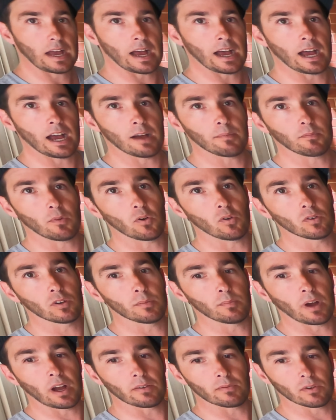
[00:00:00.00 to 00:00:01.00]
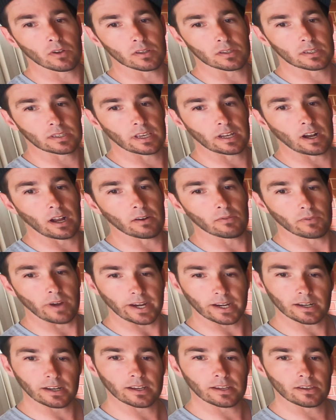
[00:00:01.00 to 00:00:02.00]
All of my rods that I
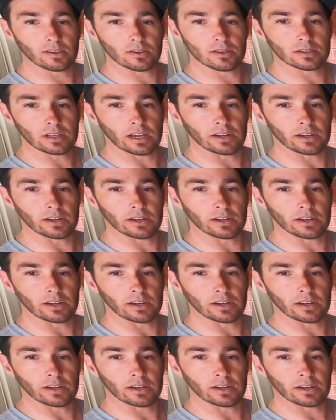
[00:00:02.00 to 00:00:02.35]
regularly use,